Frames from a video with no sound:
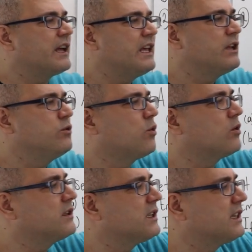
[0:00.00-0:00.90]

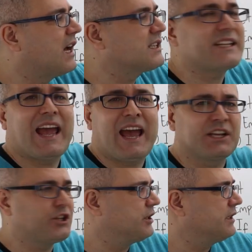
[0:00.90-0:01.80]
Ignore the last
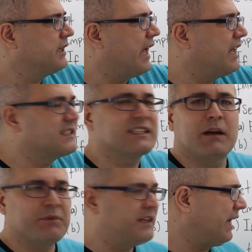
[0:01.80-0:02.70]
action, A
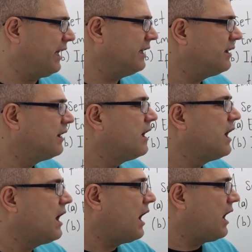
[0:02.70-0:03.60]
sub K.
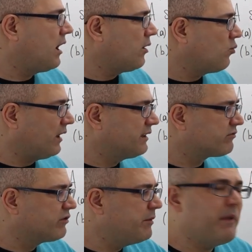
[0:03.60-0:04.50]
Well, the
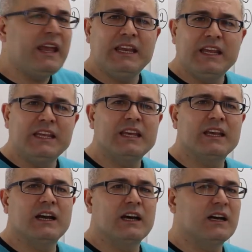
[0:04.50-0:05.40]
remaining
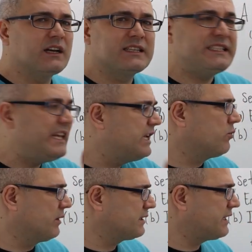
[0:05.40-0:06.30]

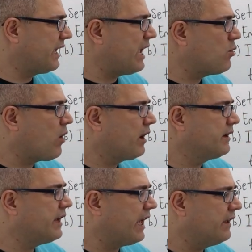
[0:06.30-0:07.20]
sequence,
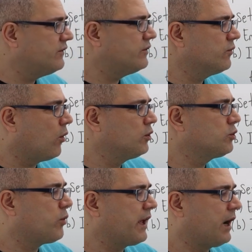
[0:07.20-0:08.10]
A1, A2, all
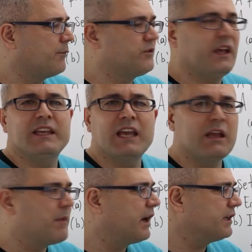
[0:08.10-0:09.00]
the way up to
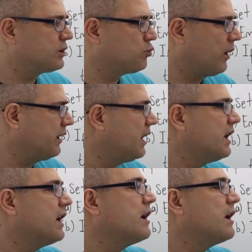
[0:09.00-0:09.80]
AK minus 1,